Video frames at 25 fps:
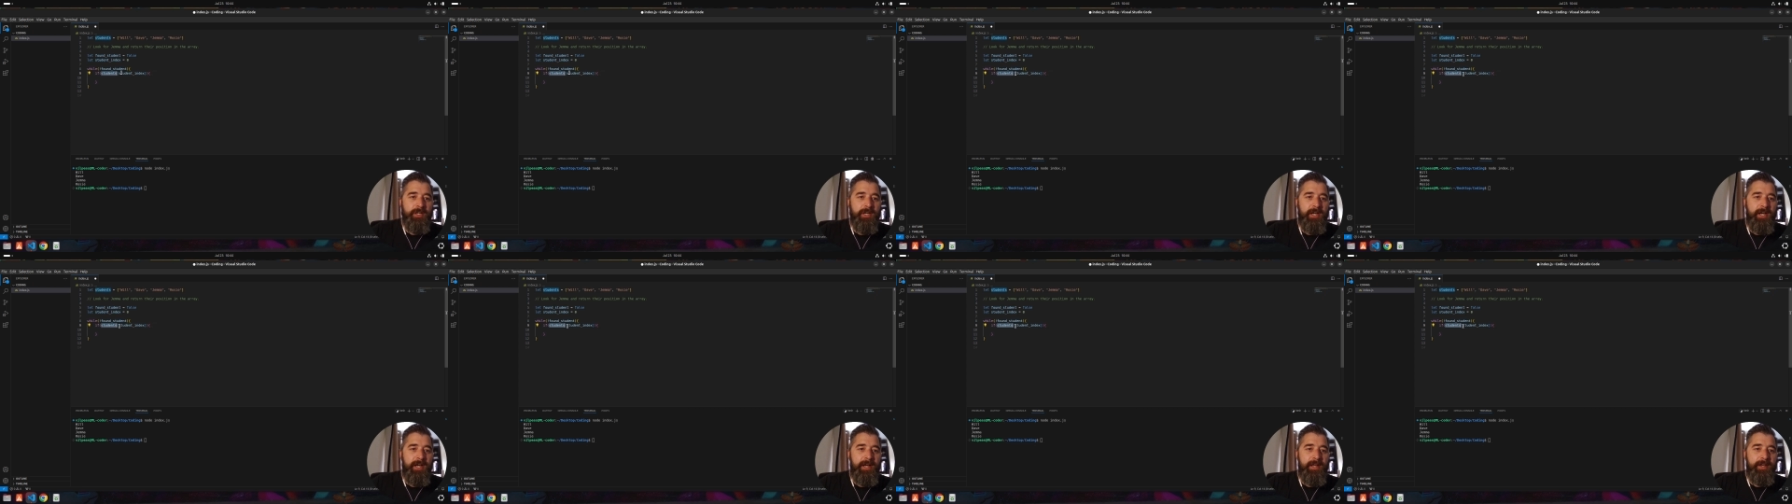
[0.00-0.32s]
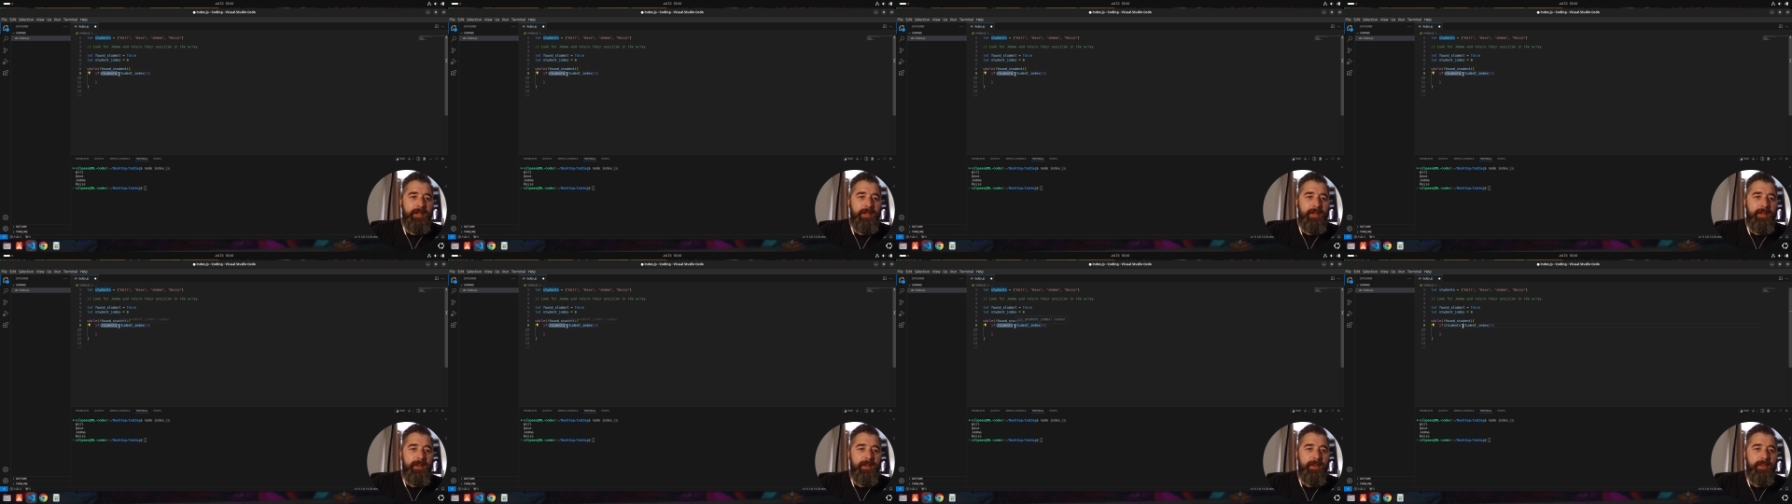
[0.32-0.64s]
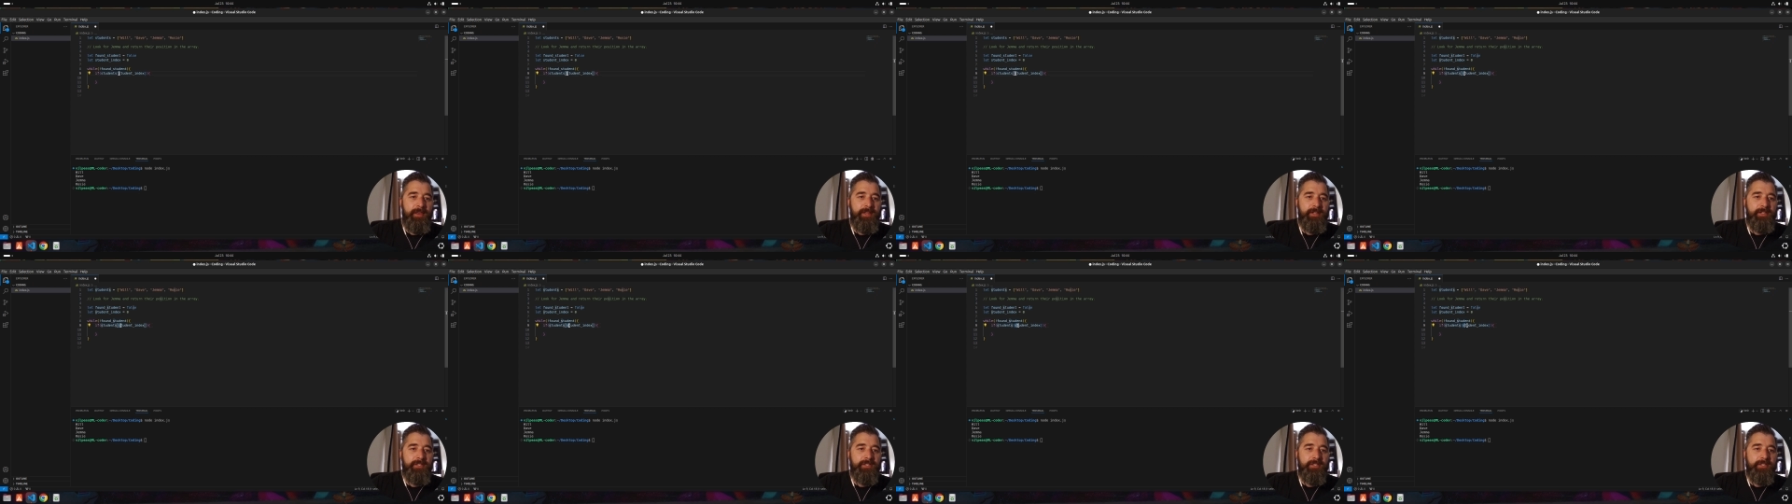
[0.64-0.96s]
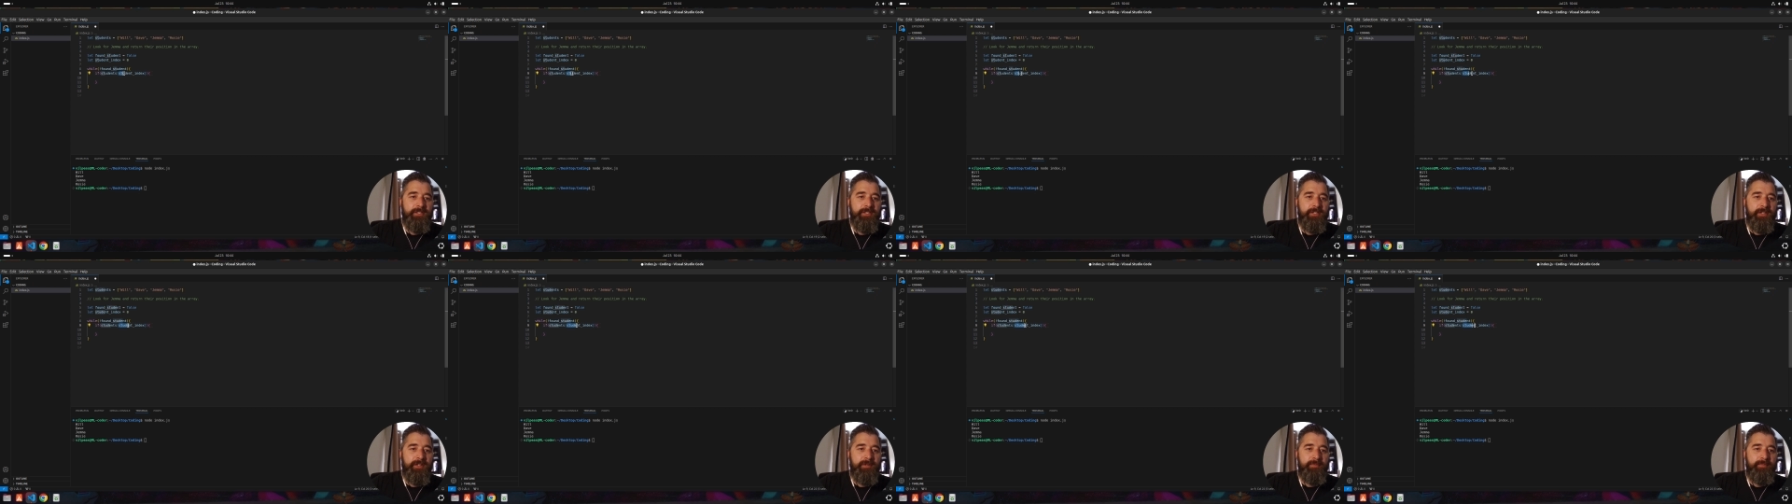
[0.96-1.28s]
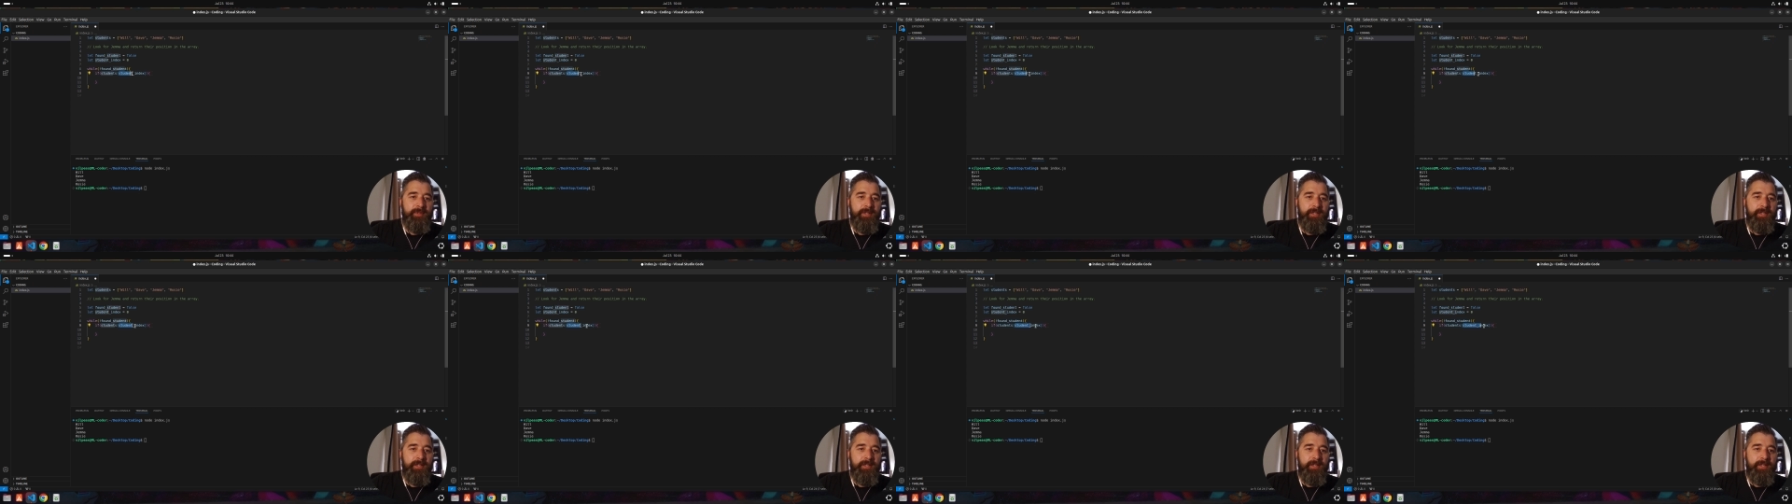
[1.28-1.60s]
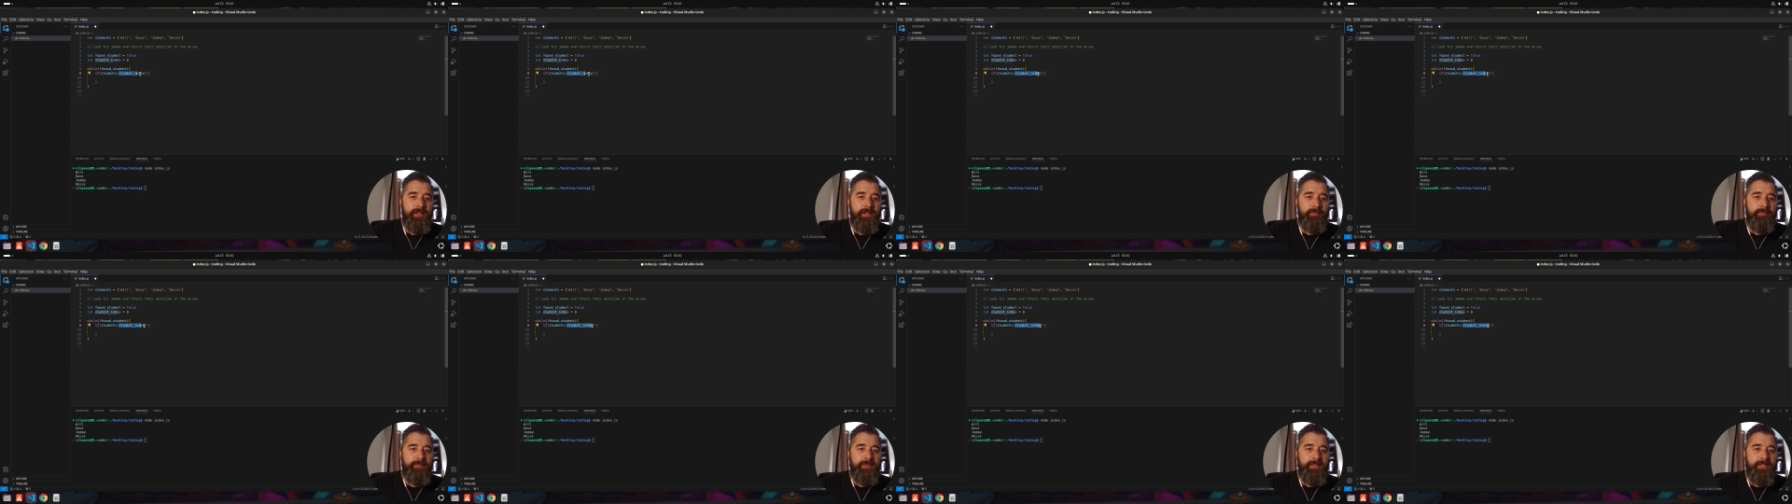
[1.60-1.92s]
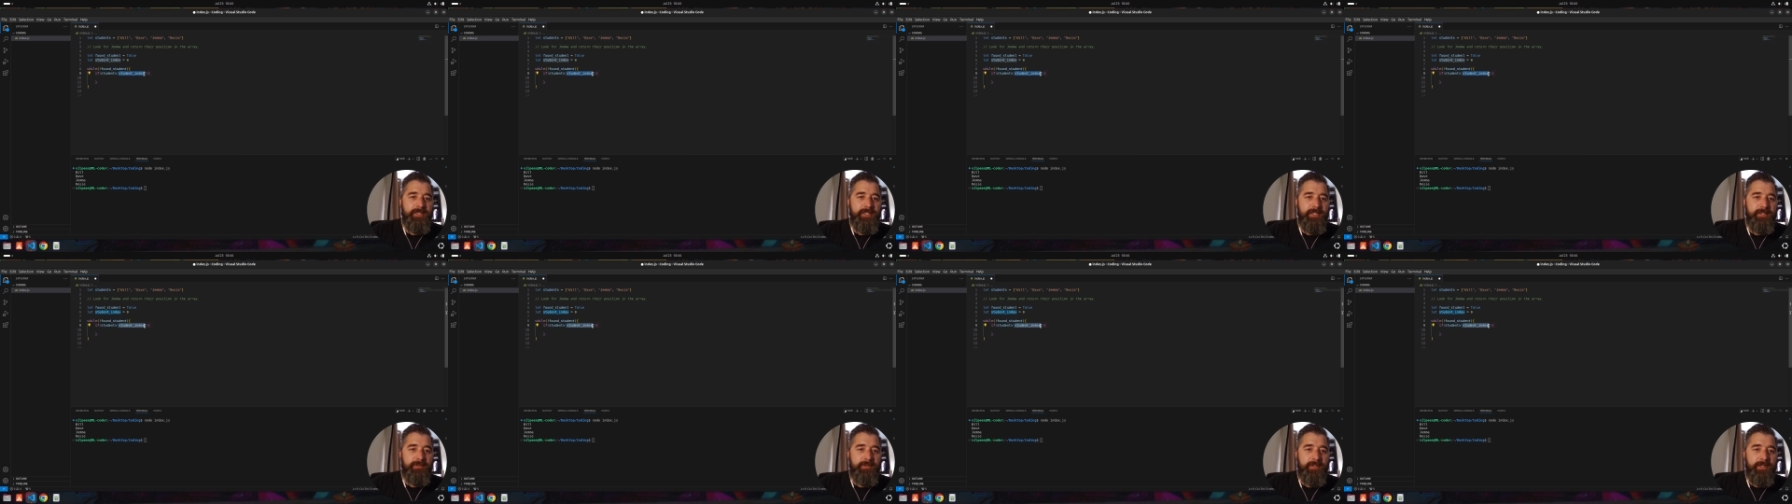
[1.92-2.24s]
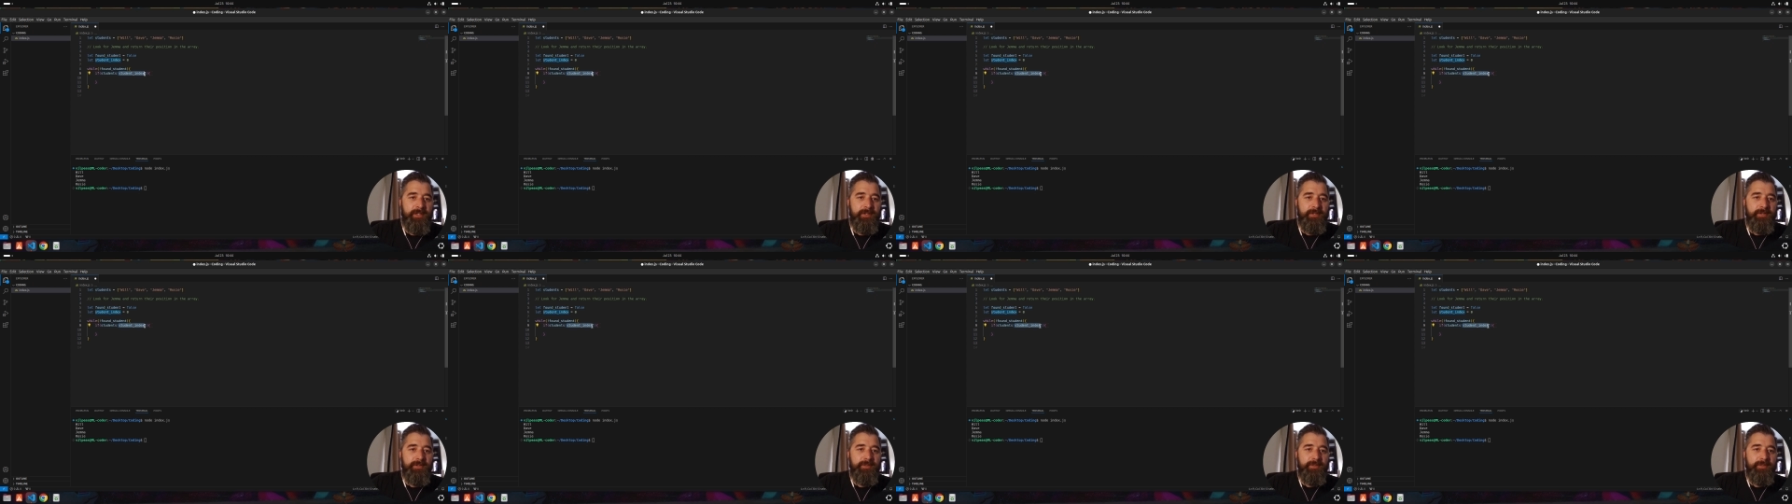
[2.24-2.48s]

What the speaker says: and then this is going to be a number 0,